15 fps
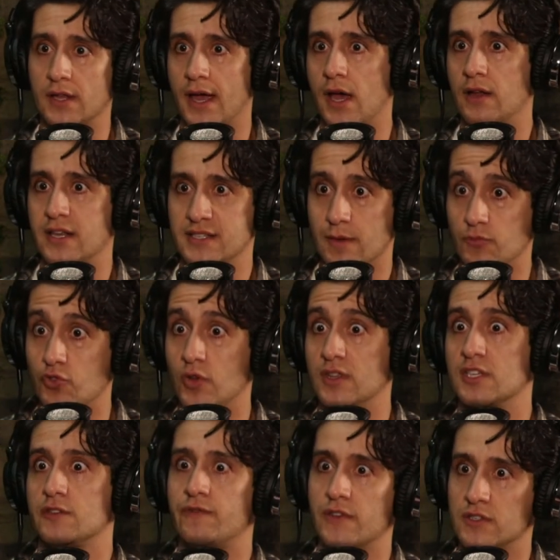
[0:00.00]
loud as I'm doing
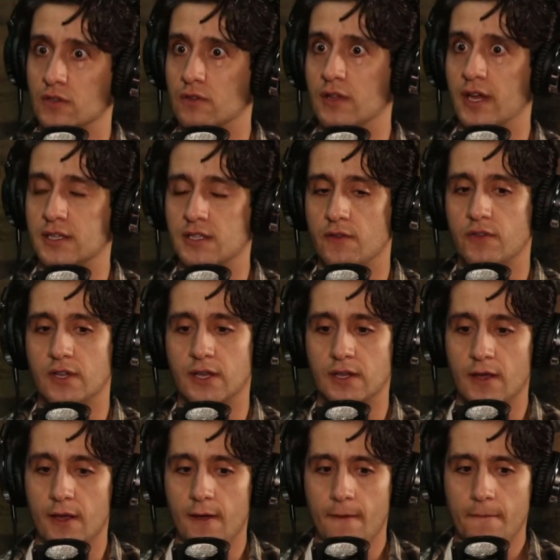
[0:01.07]
this physical activity.
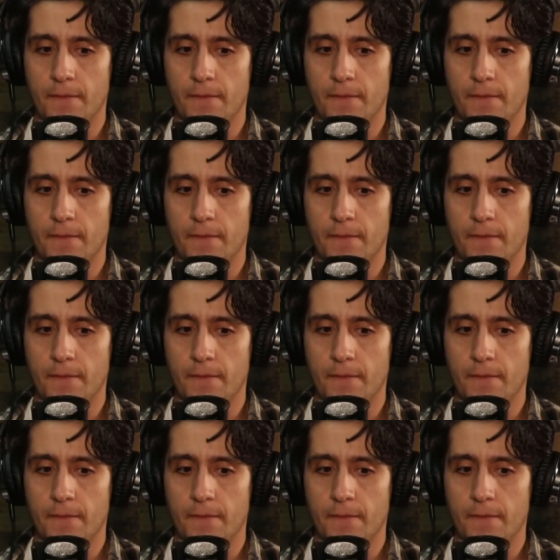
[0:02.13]
And